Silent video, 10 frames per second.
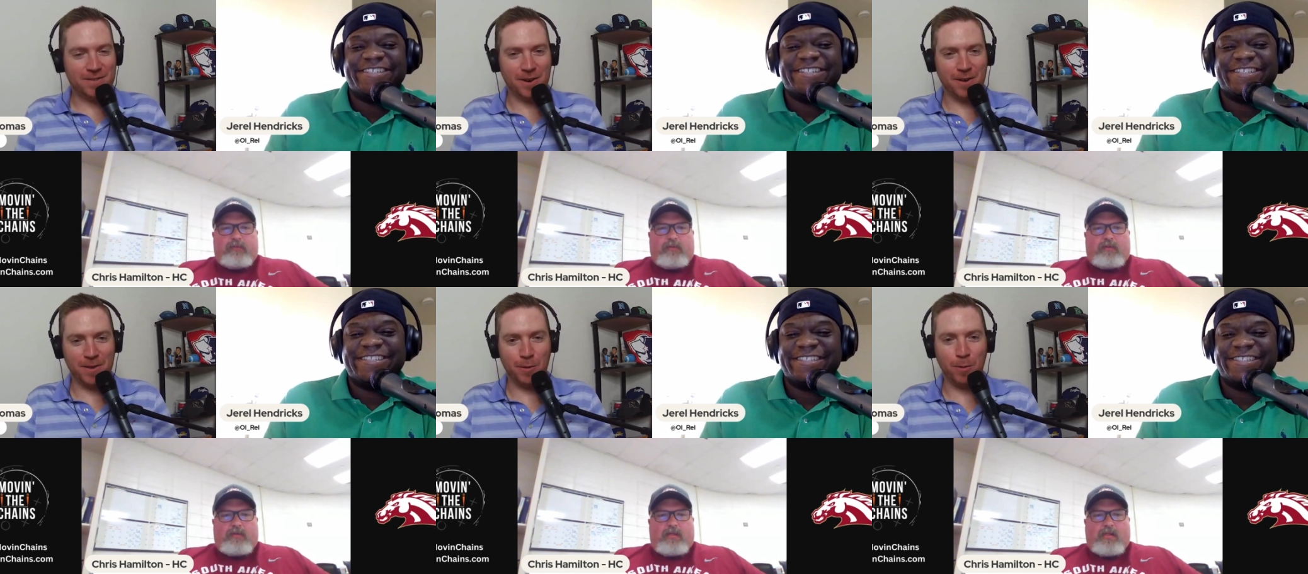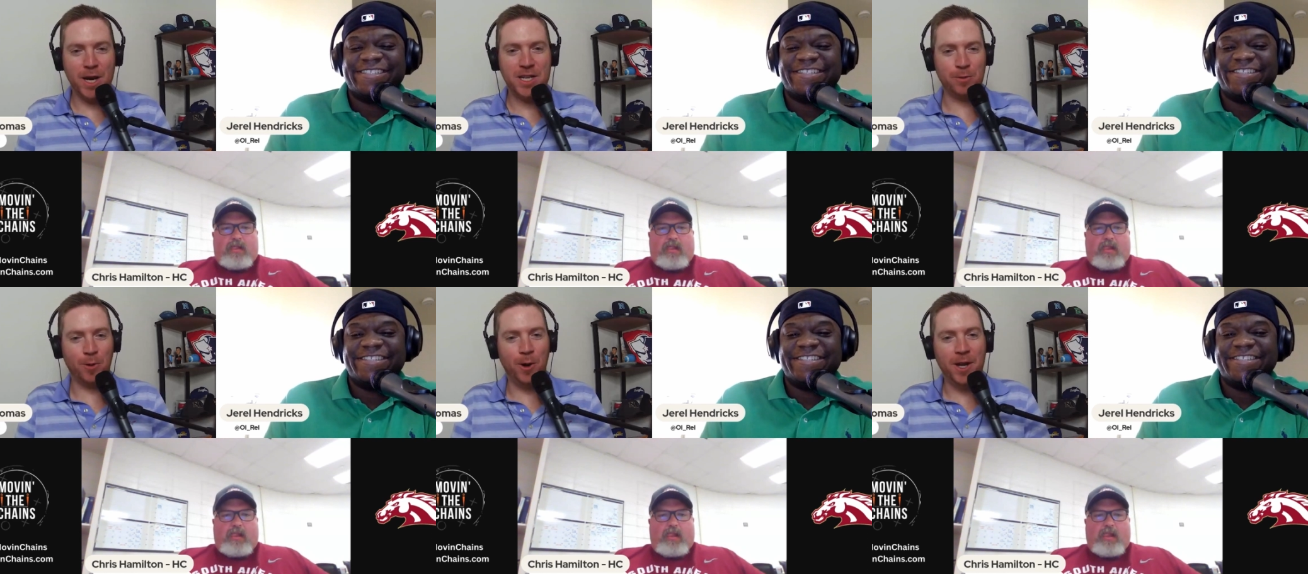Speaker 1: for, for the
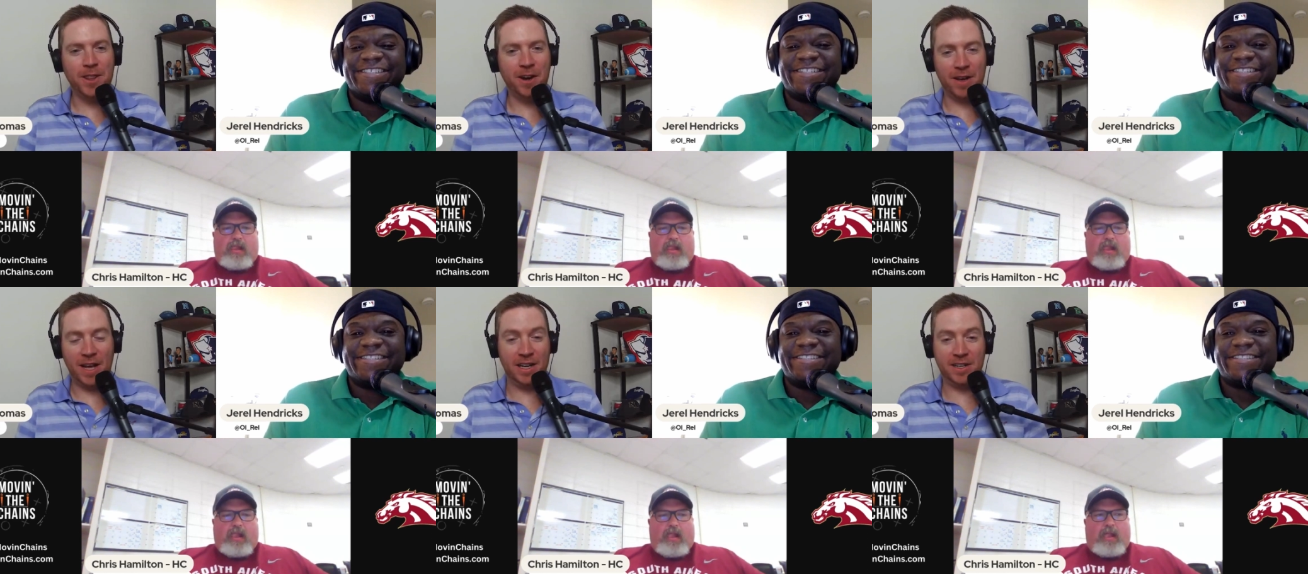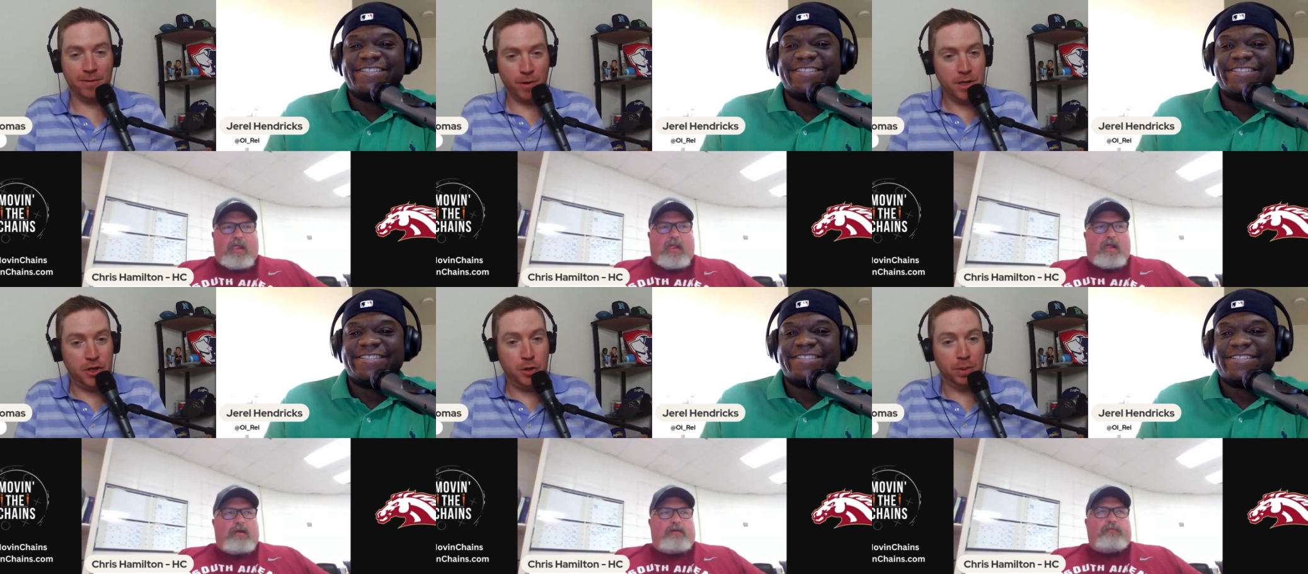region run there and a tough
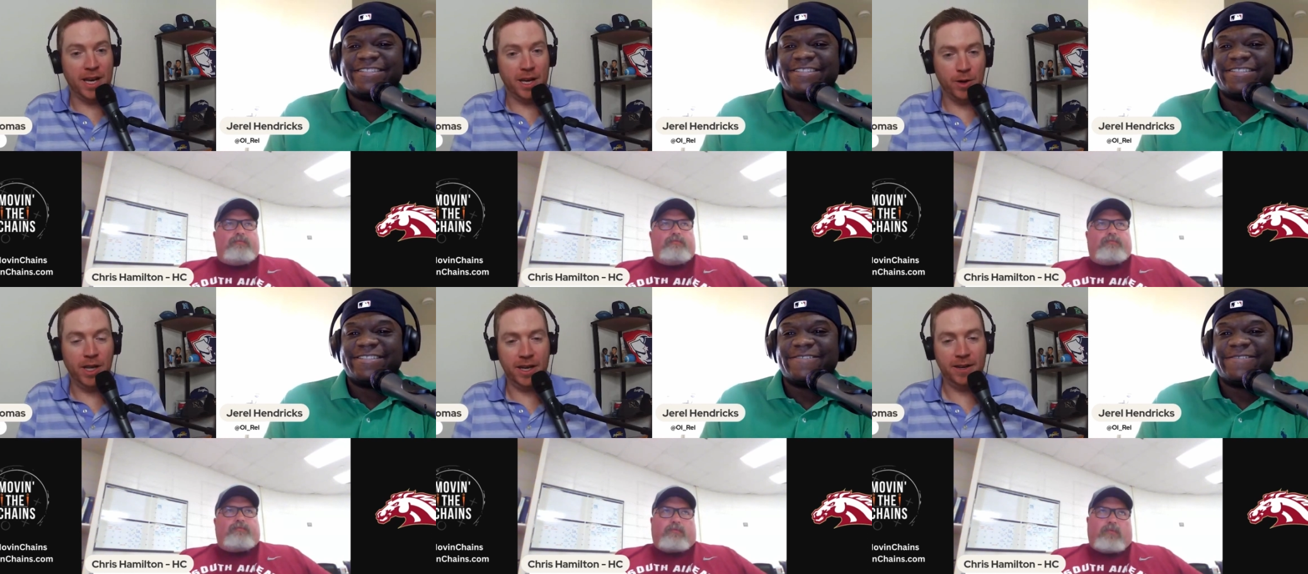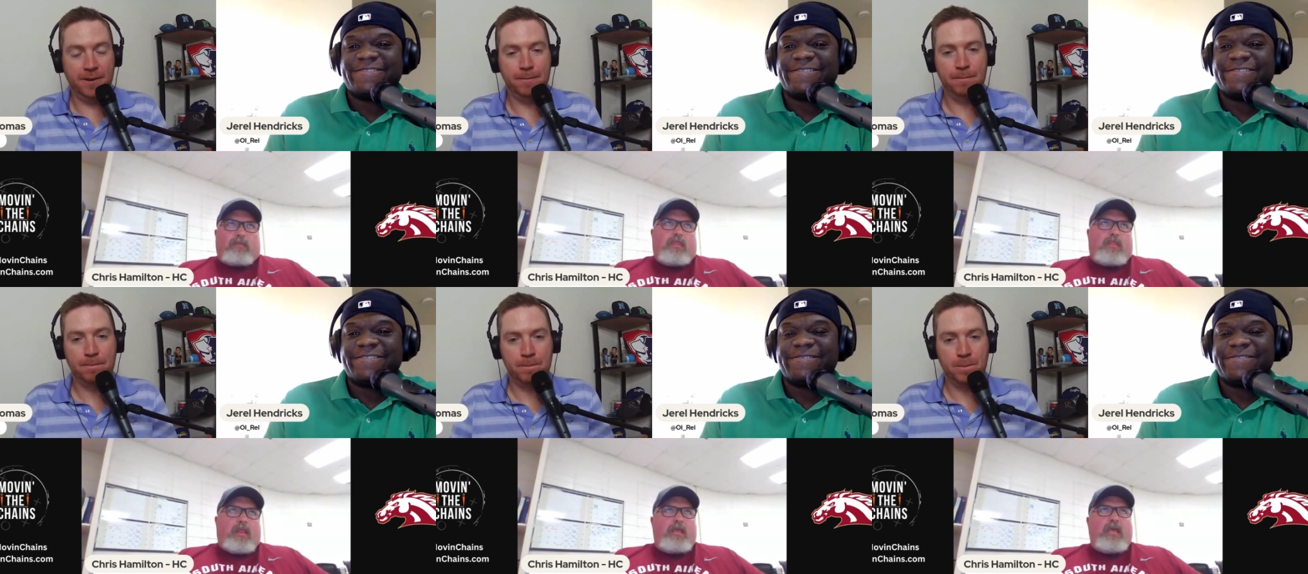region that you play in, really?
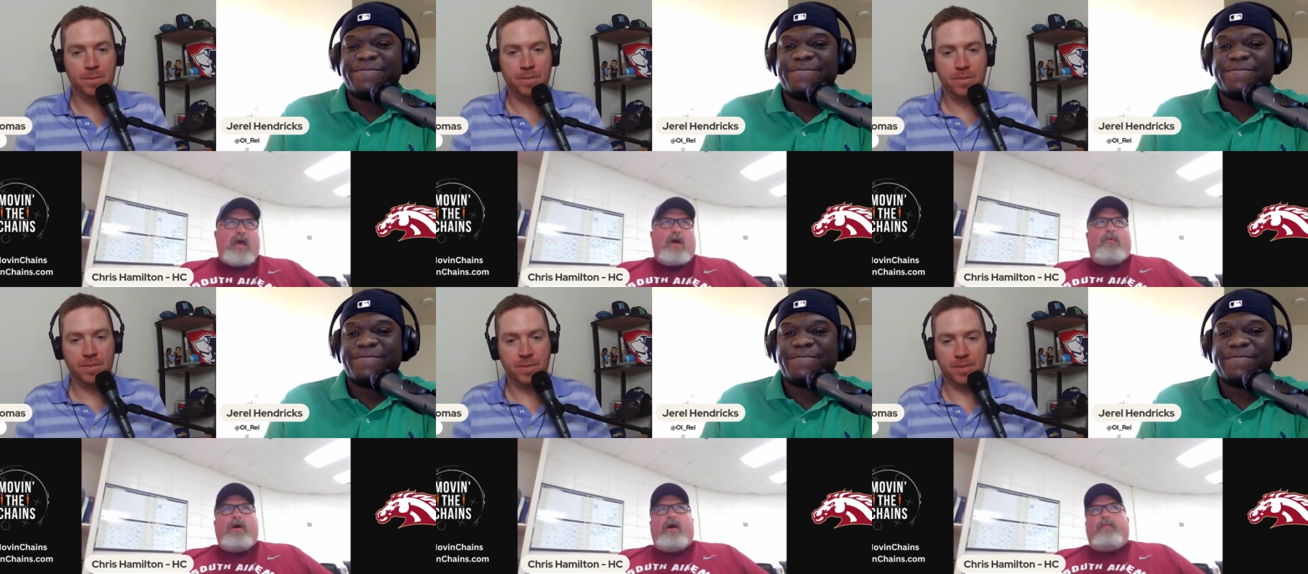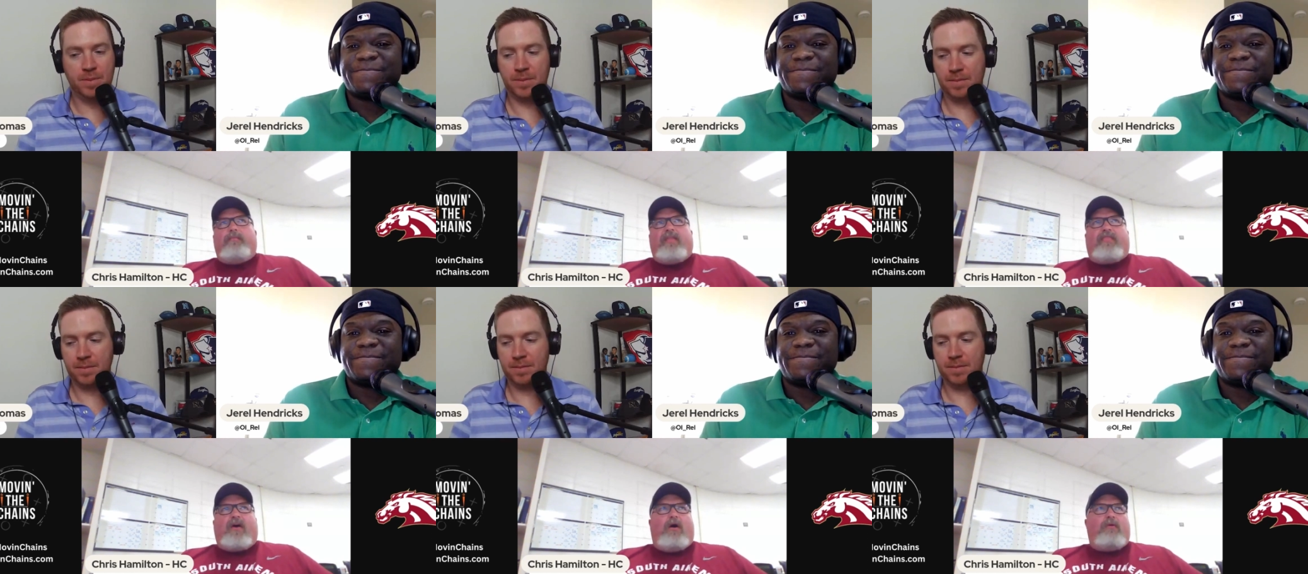
Speaker 2: Yeah, well, my
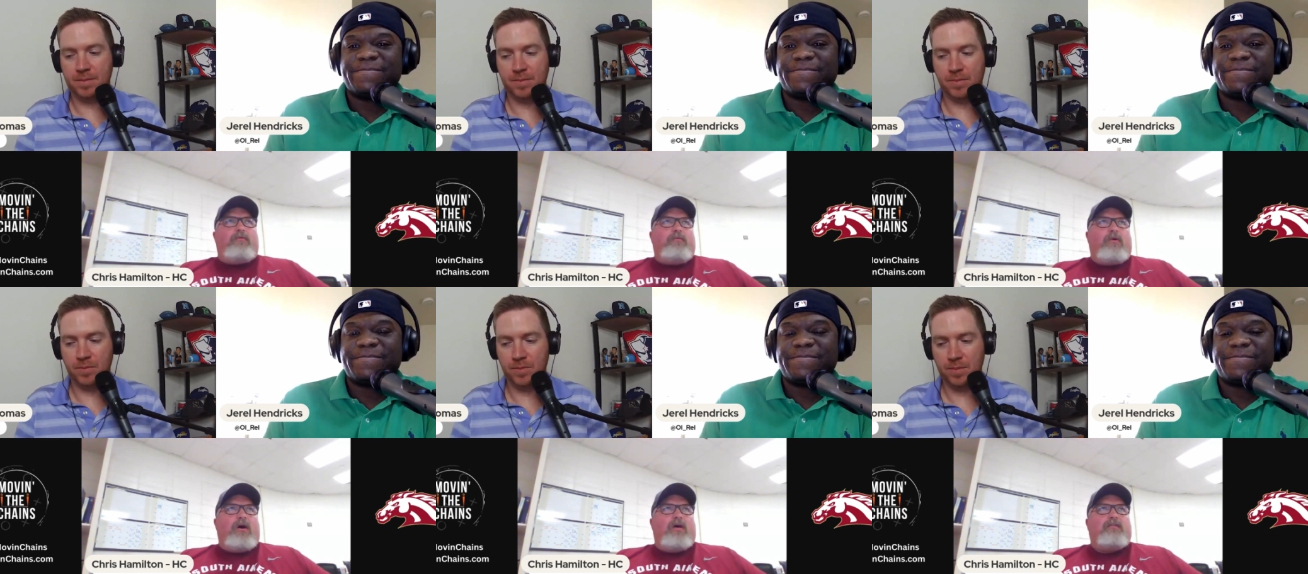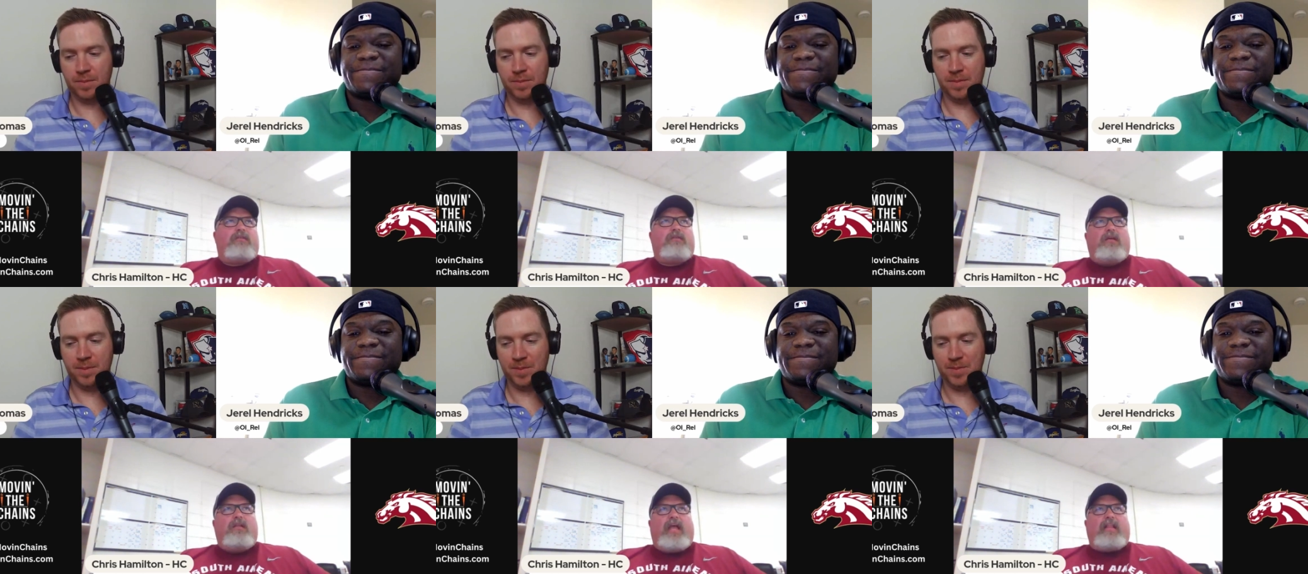thought was
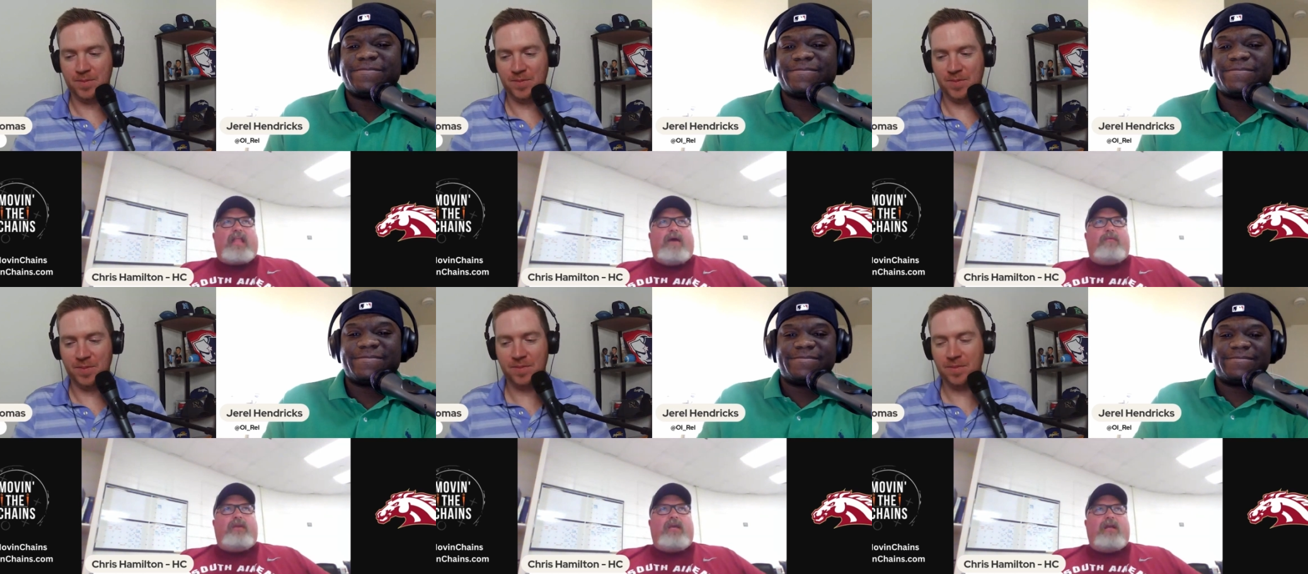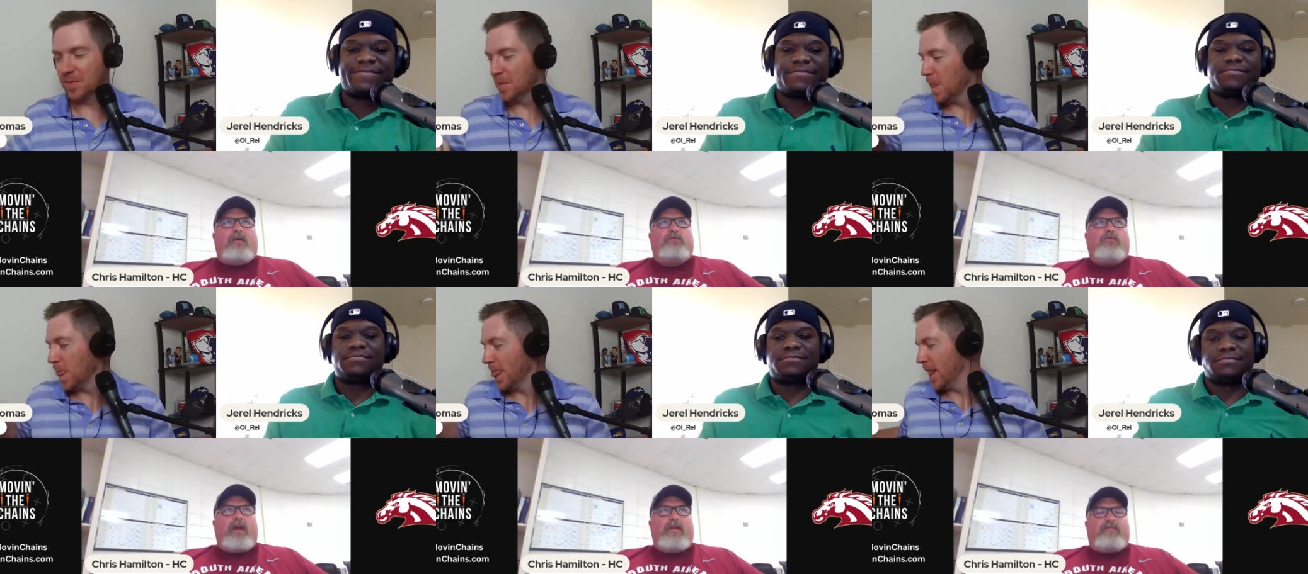that that would get us ready